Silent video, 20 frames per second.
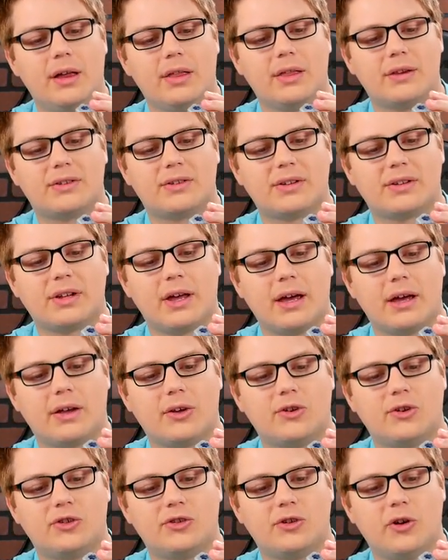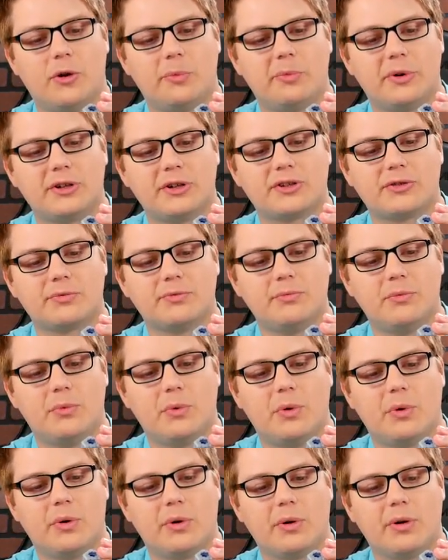This is like so much
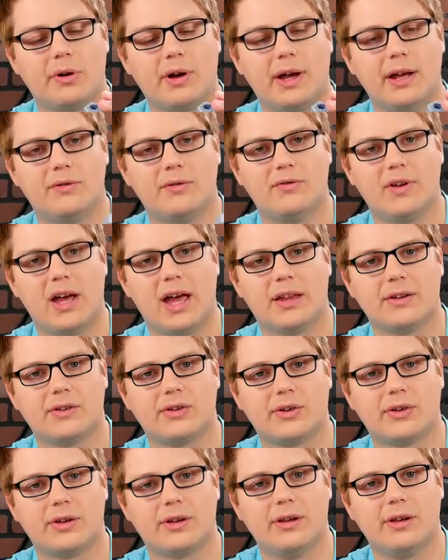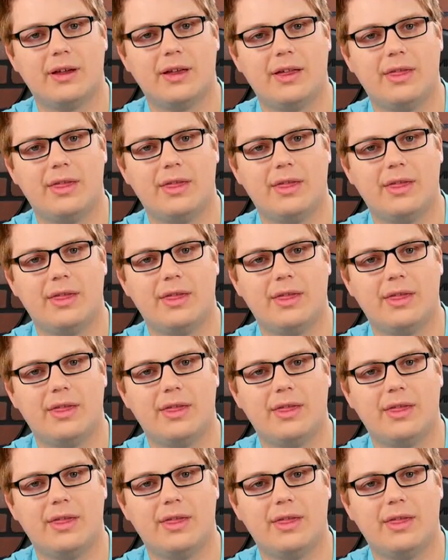more advanced